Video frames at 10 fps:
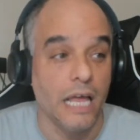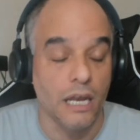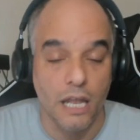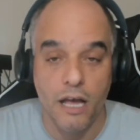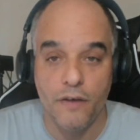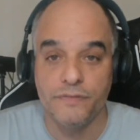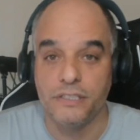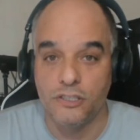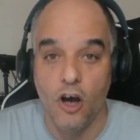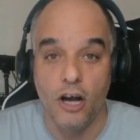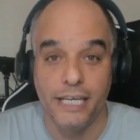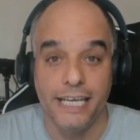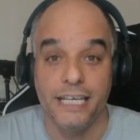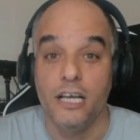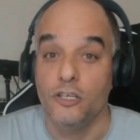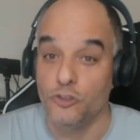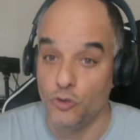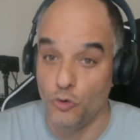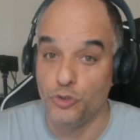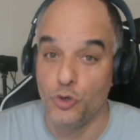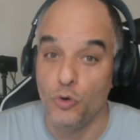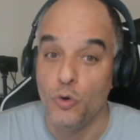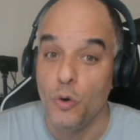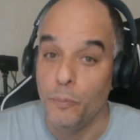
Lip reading: loves talking social